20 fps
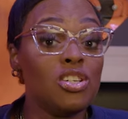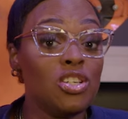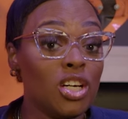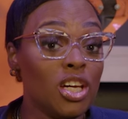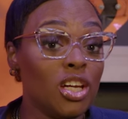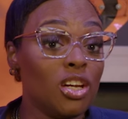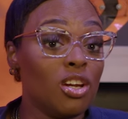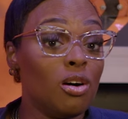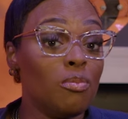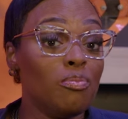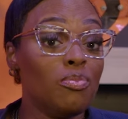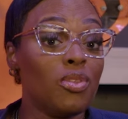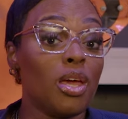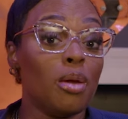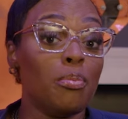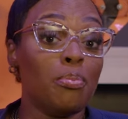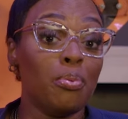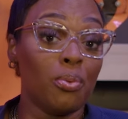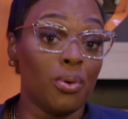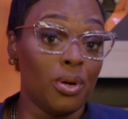hooking up
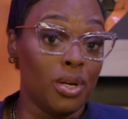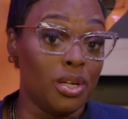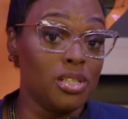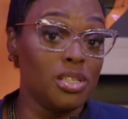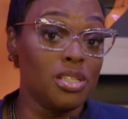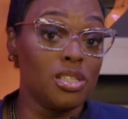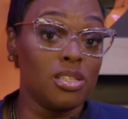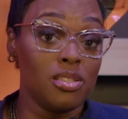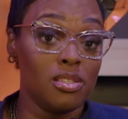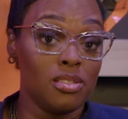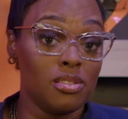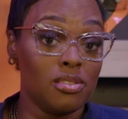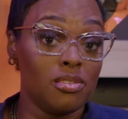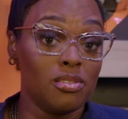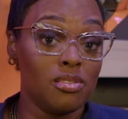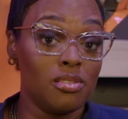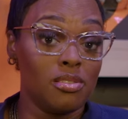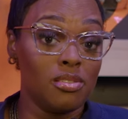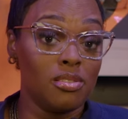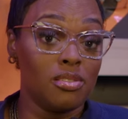the apprentice.
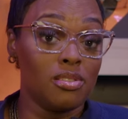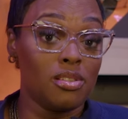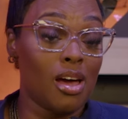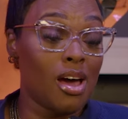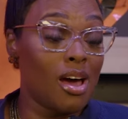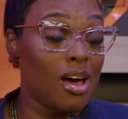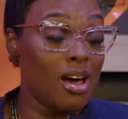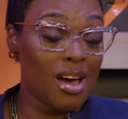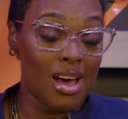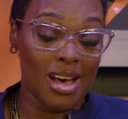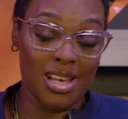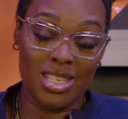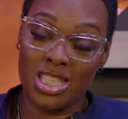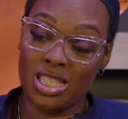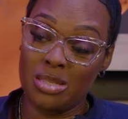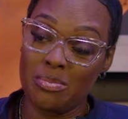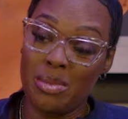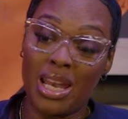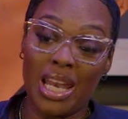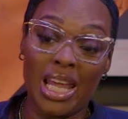I
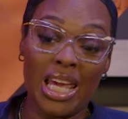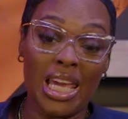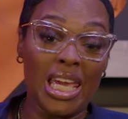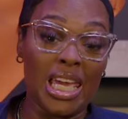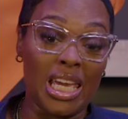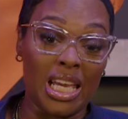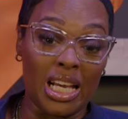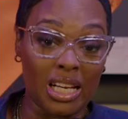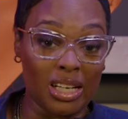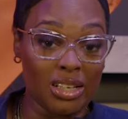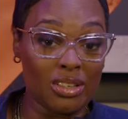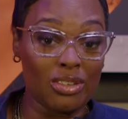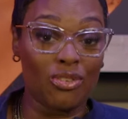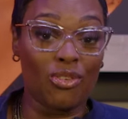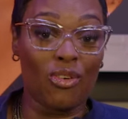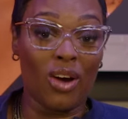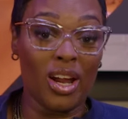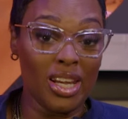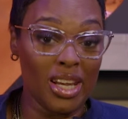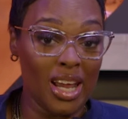smell like ink
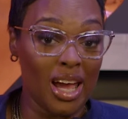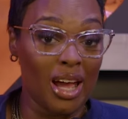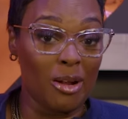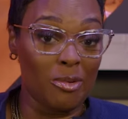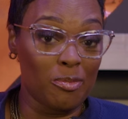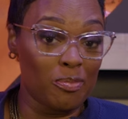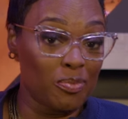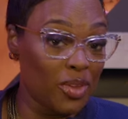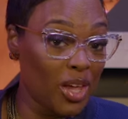right now.